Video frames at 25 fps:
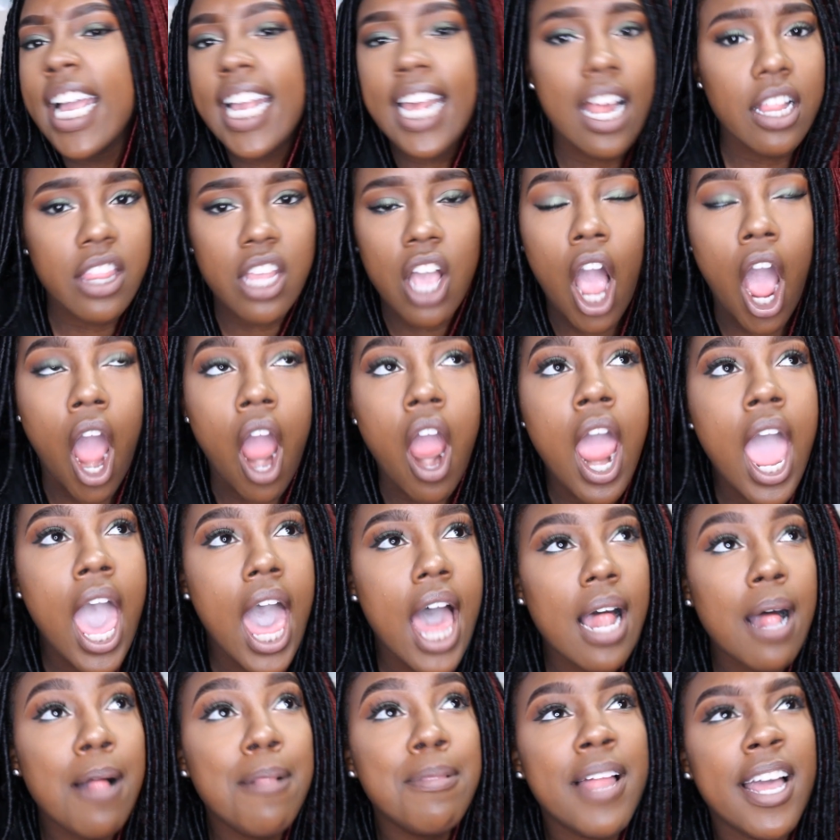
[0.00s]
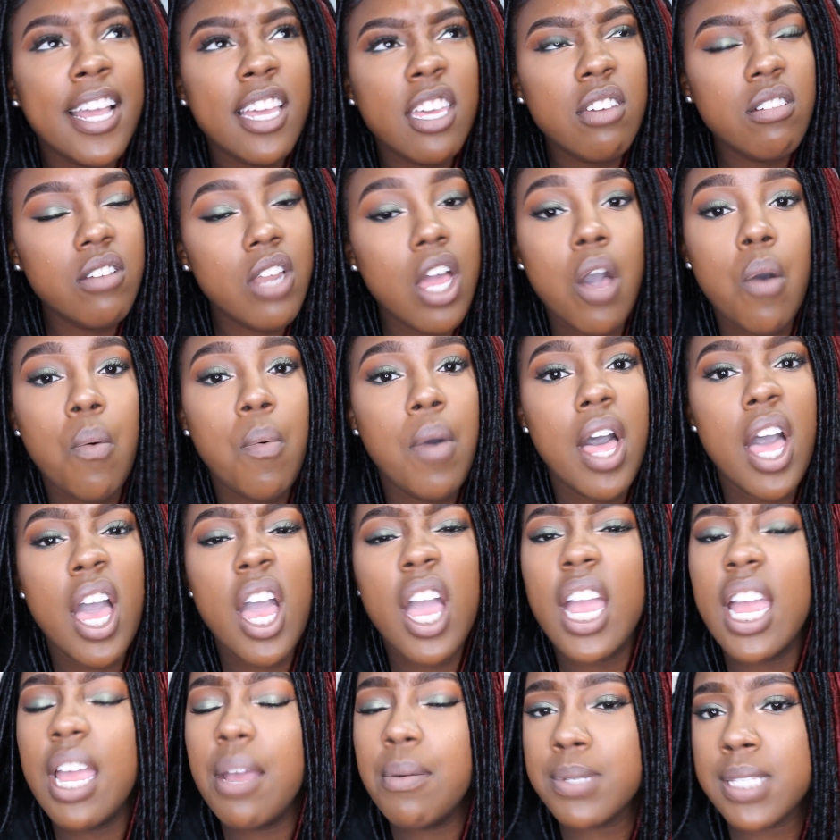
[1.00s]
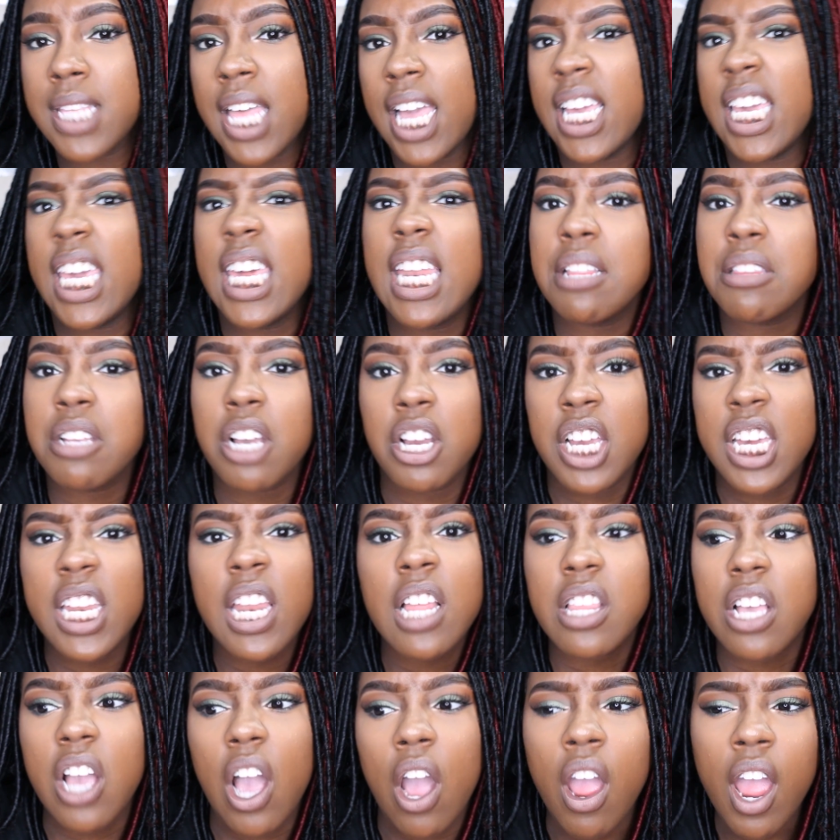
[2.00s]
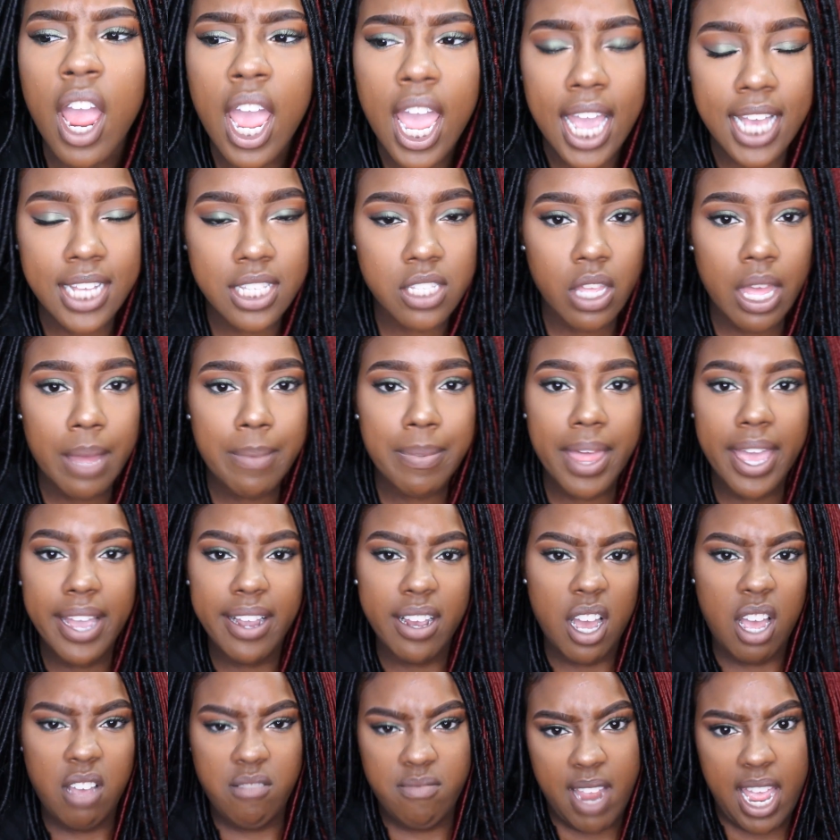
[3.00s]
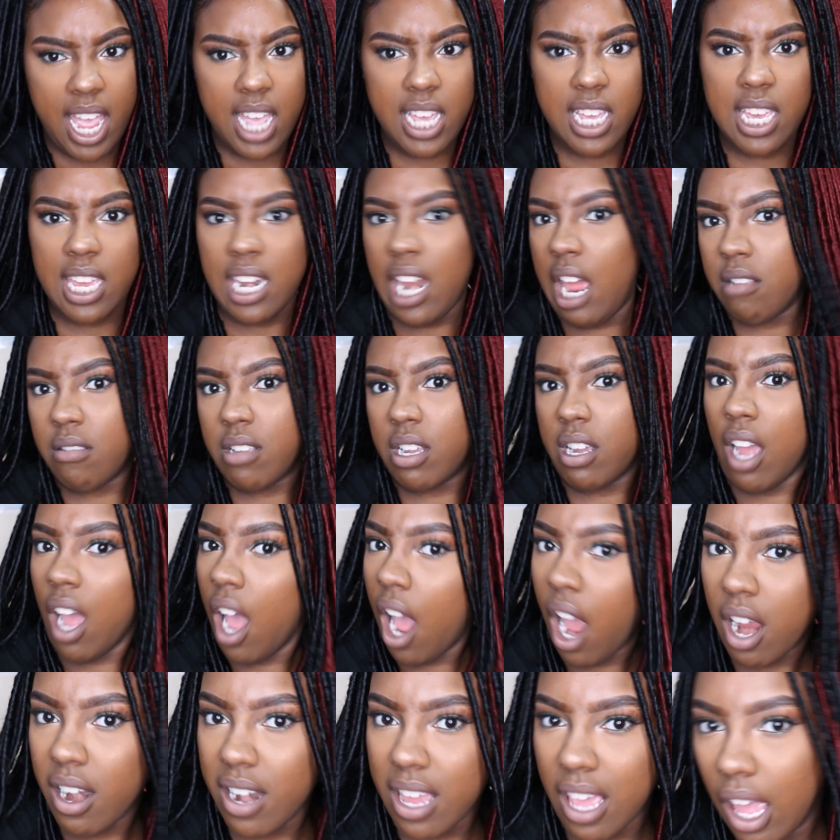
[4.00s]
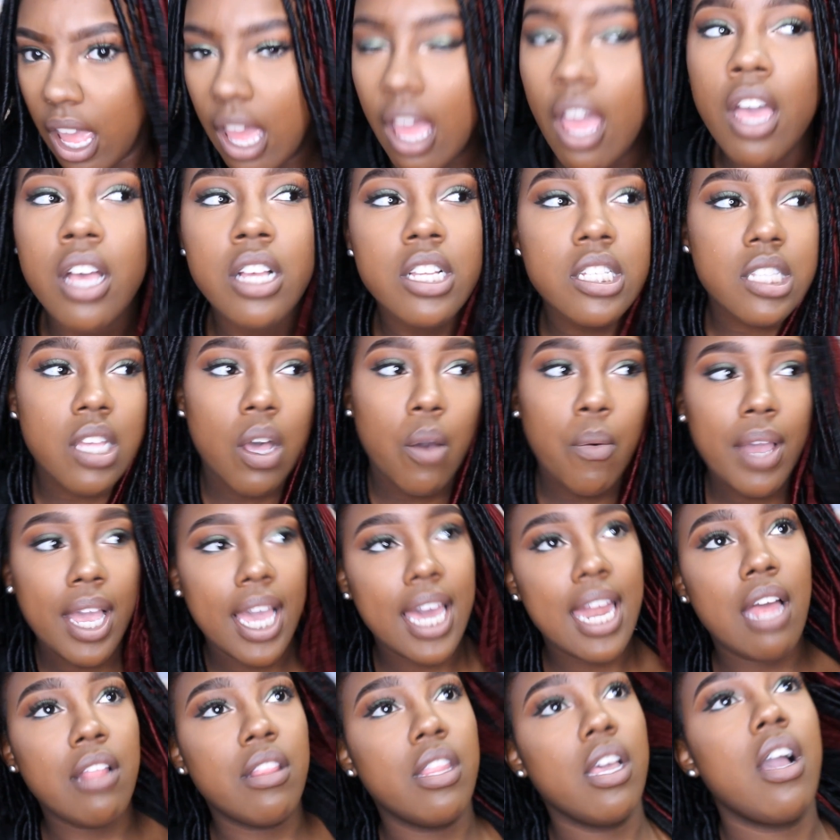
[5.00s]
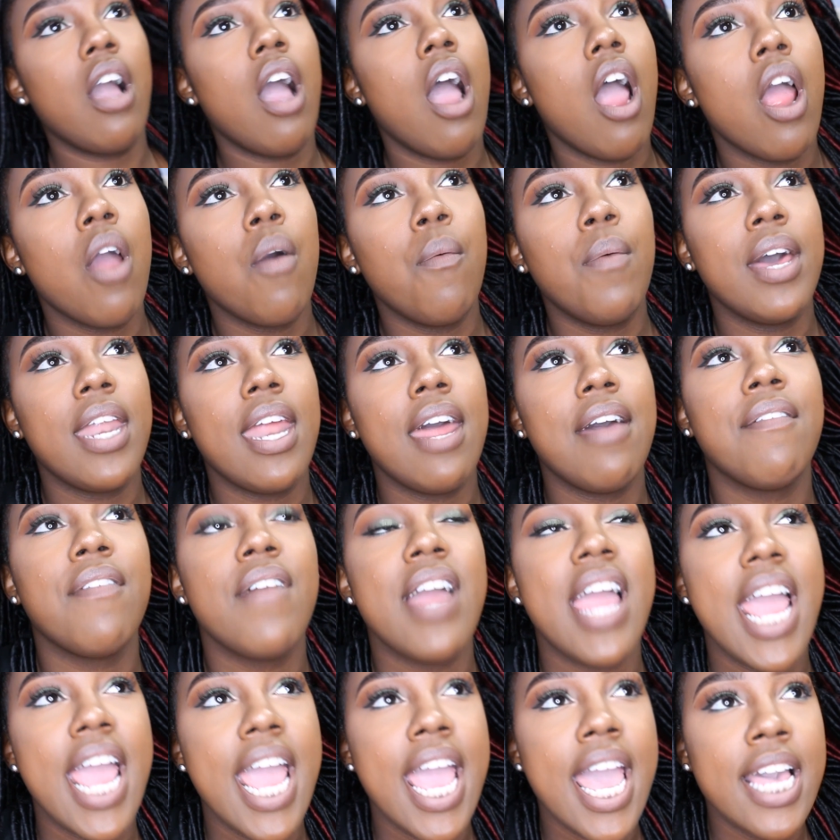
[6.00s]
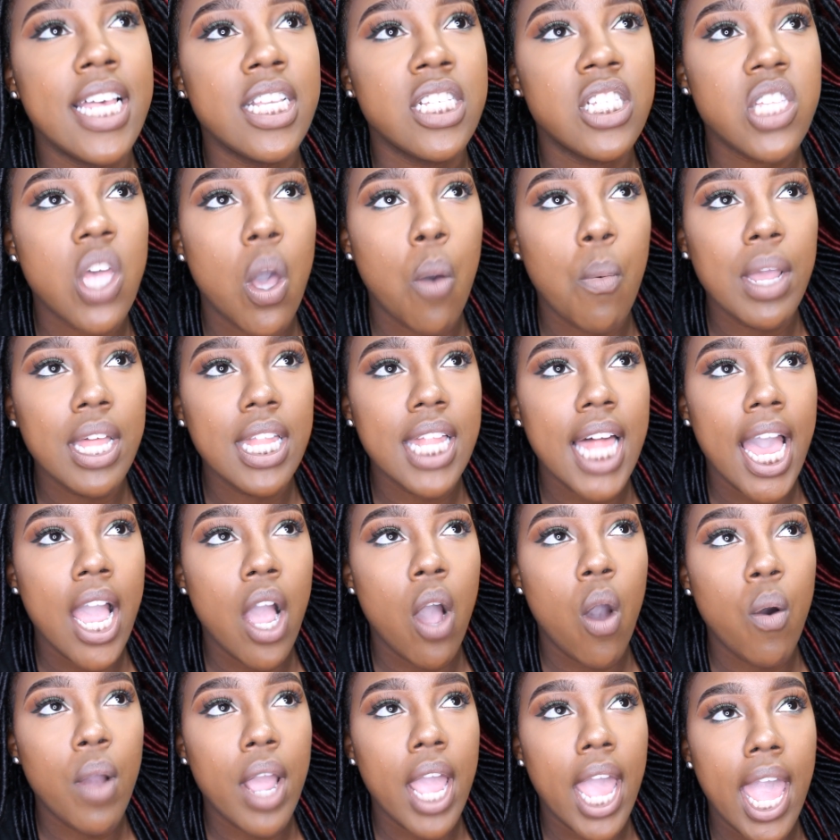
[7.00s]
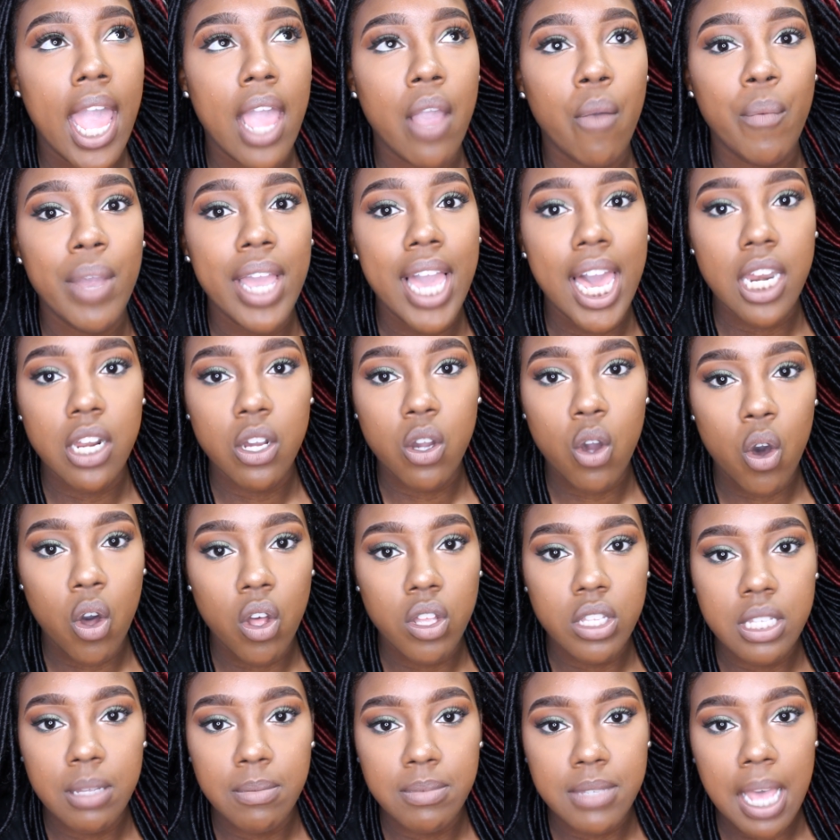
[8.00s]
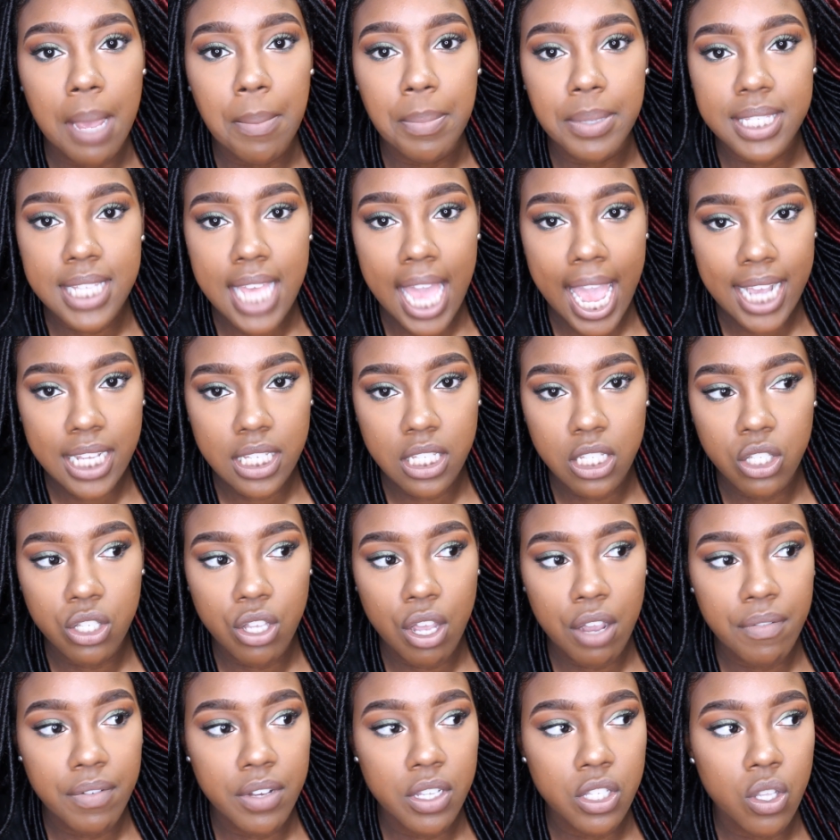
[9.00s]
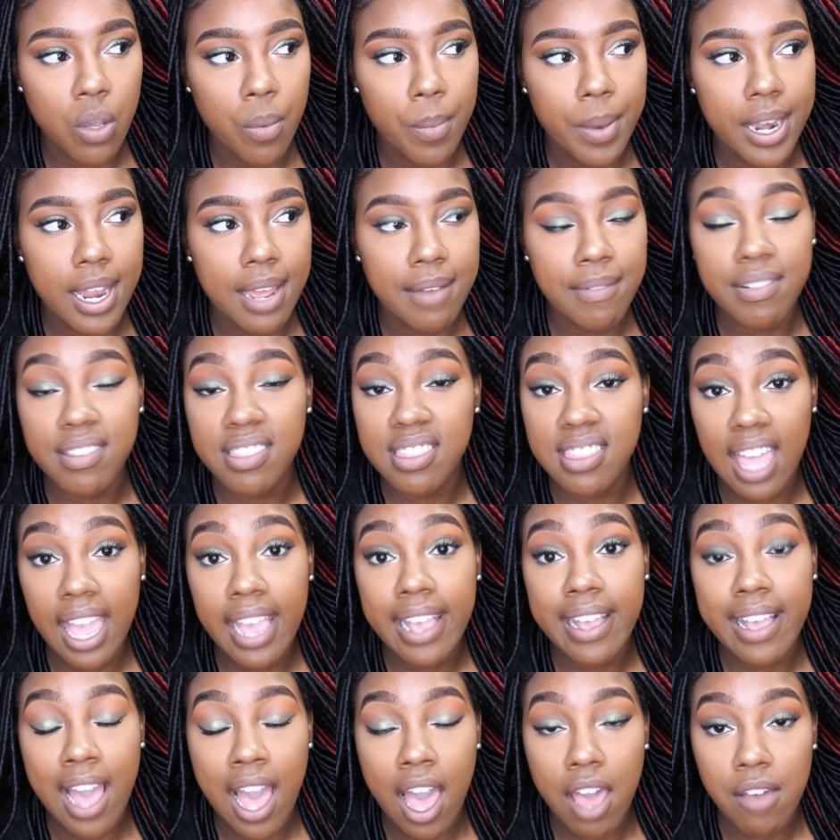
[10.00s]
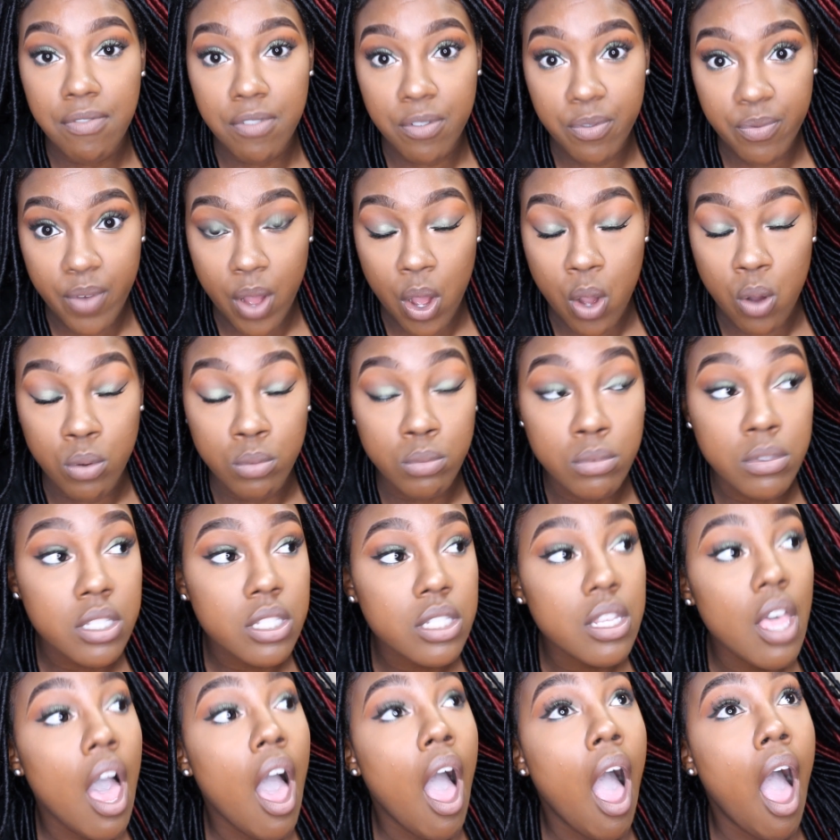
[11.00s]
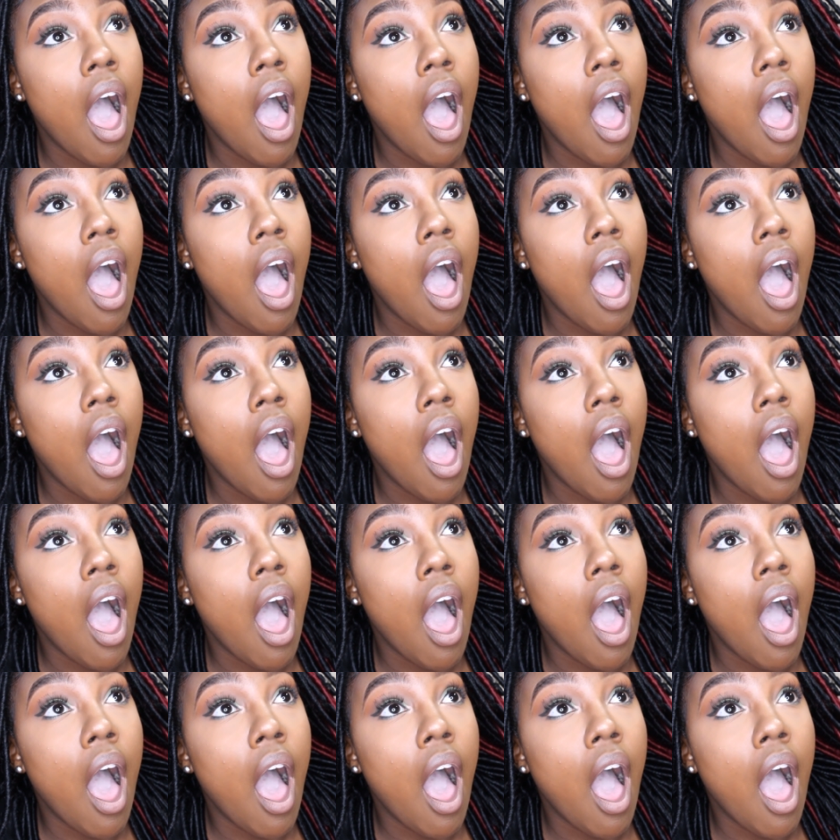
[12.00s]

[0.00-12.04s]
Get out the car. And I'm like, you know what? He was like, get out the car. Get out the car. And so I'm like, all right, get out the car then. So we get out the car and whatever. And so we like, okay, we gotta call some type of taxi service or whatever. Thank God for phones.